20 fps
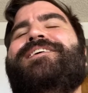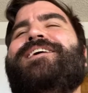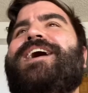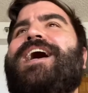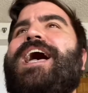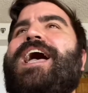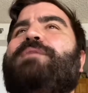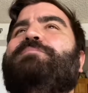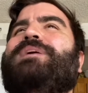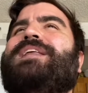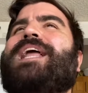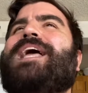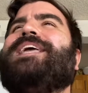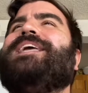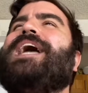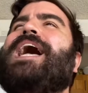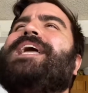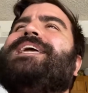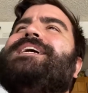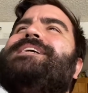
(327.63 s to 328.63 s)
I mean,
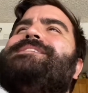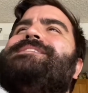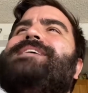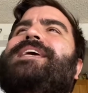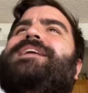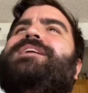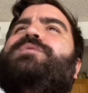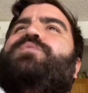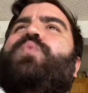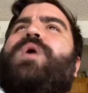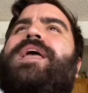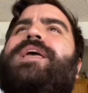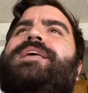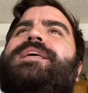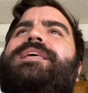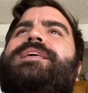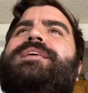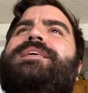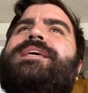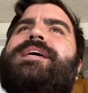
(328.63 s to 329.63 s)
I guess in a
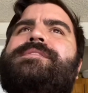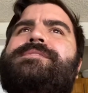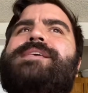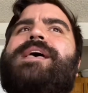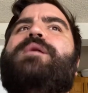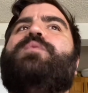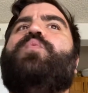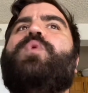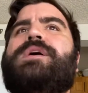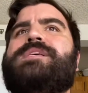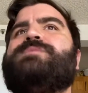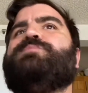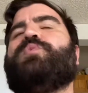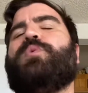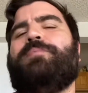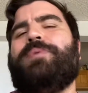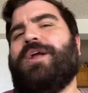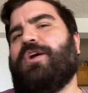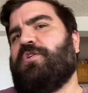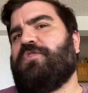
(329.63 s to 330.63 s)
way, yes, I was
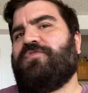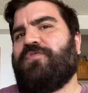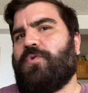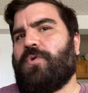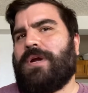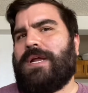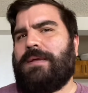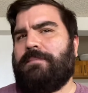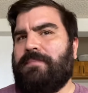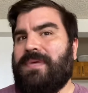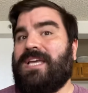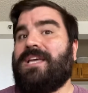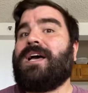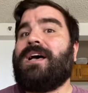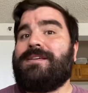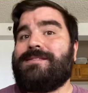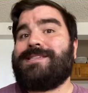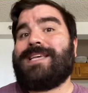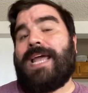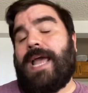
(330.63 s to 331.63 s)
prepared for it
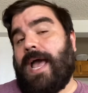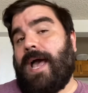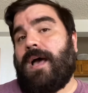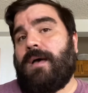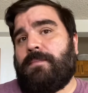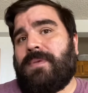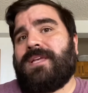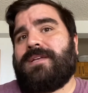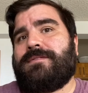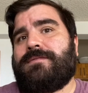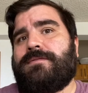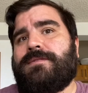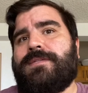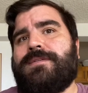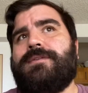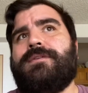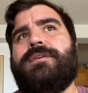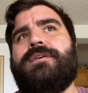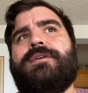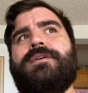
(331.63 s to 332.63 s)
because it happened.
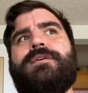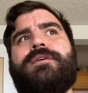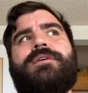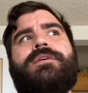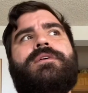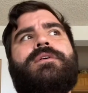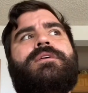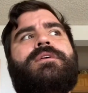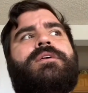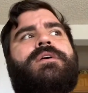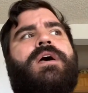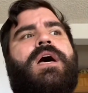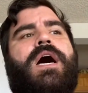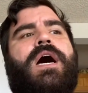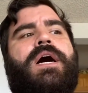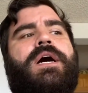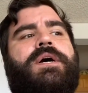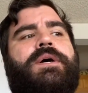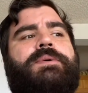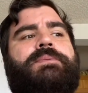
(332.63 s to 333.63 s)

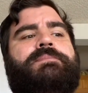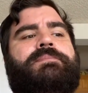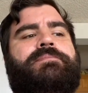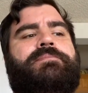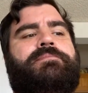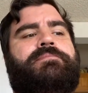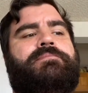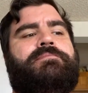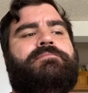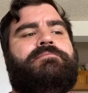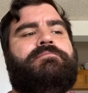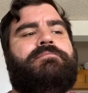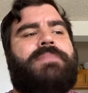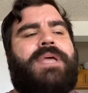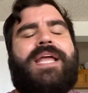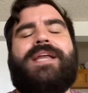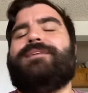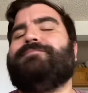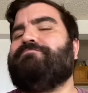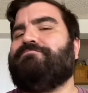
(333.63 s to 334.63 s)

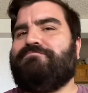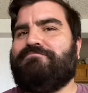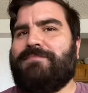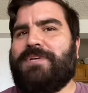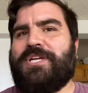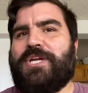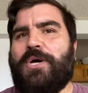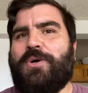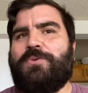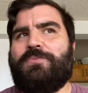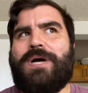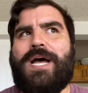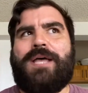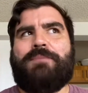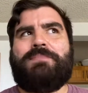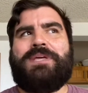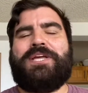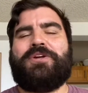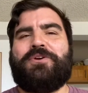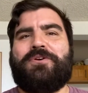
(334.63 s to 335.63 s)
And, you know, I'm
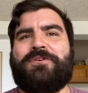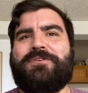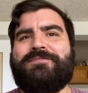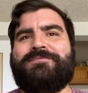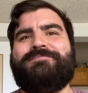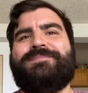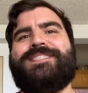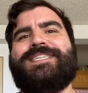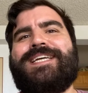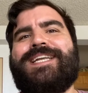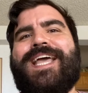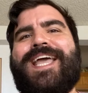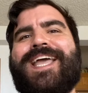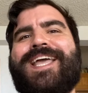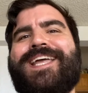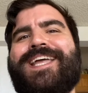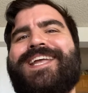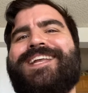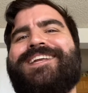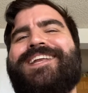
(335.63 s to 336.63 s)
here
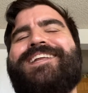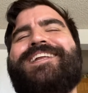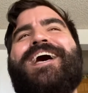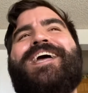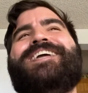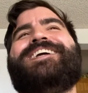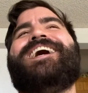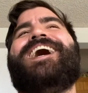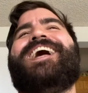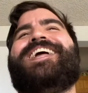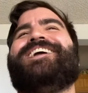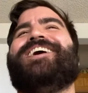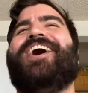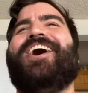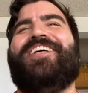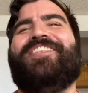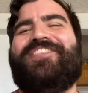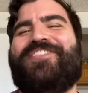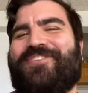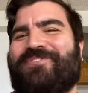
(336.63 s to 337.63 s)
today and I
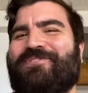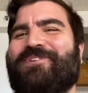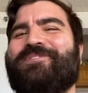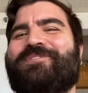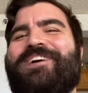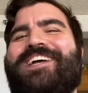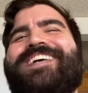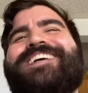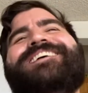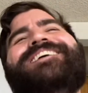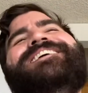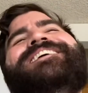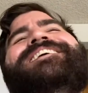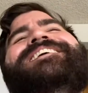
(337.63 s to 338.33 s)
got through it.